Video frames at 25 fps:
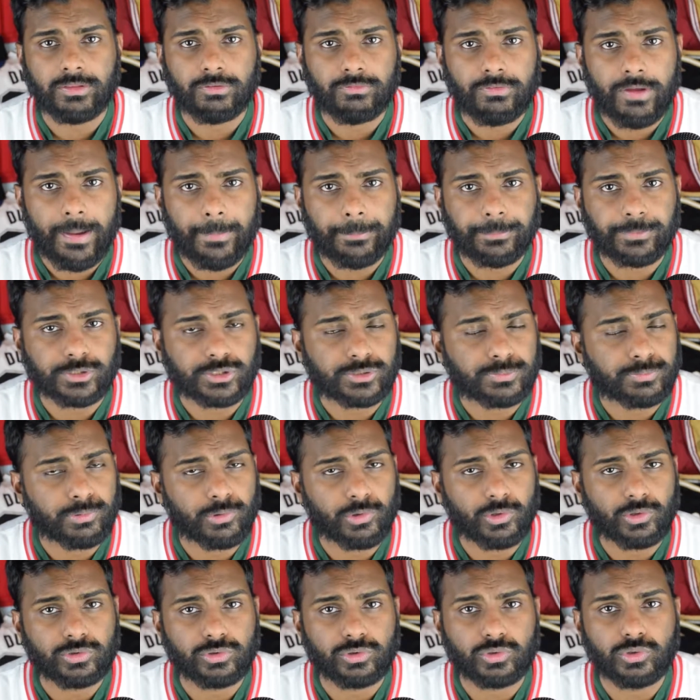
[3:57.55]
The Raptors
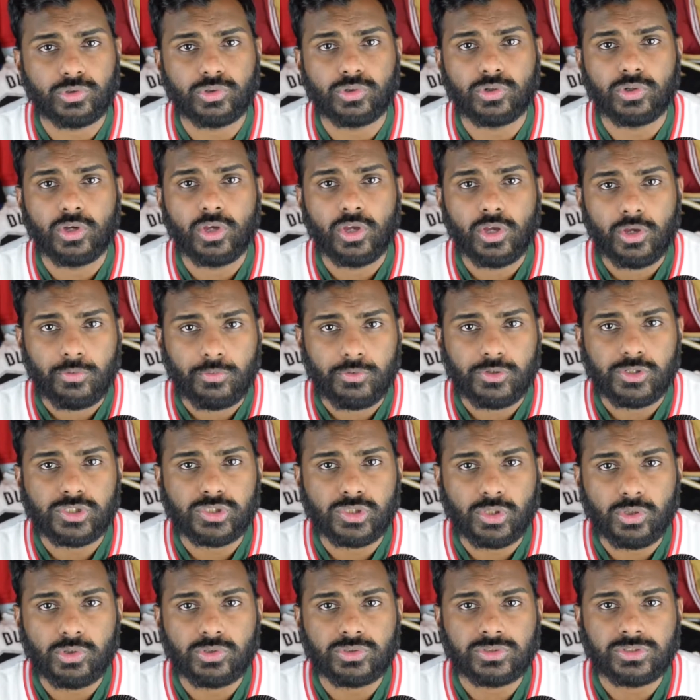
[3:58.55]
pulled through, which
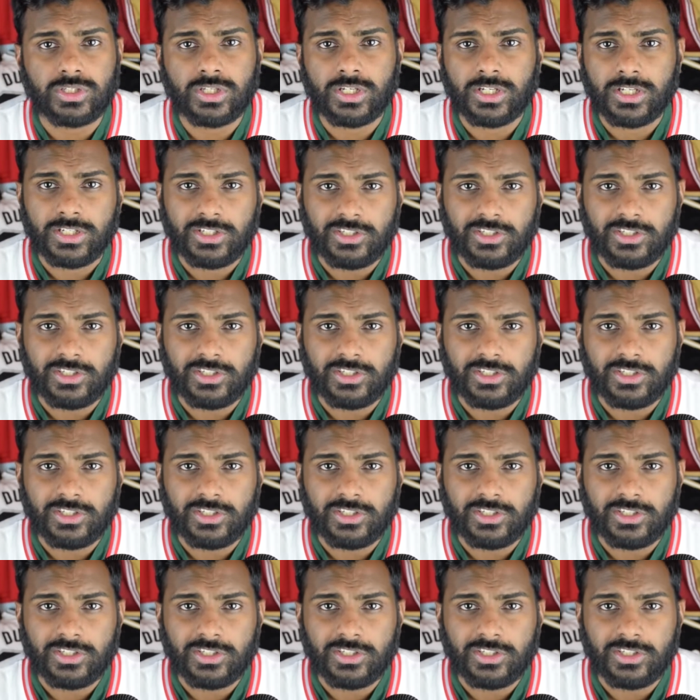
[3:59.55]
shows